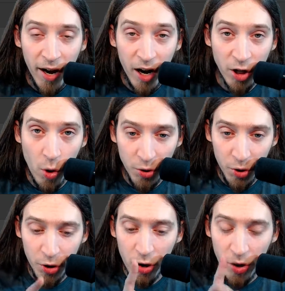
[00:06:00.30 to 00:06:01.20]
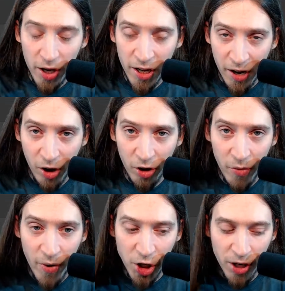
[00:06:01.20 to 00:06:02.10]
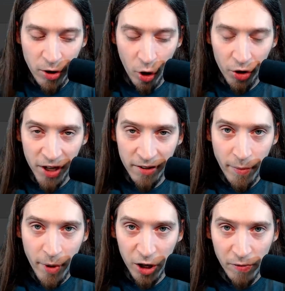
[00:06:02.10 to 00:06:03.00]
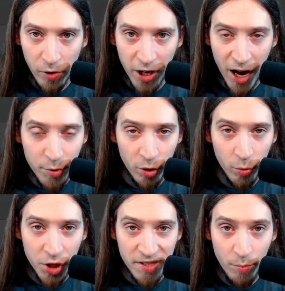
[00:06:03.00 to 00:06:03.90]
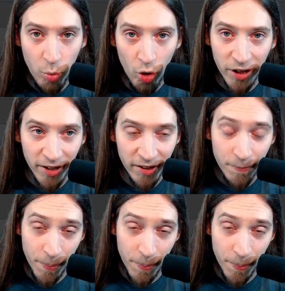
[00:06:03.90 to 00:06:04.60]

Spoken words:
are going to go in another direction and not hit the microphone capsule, which is important.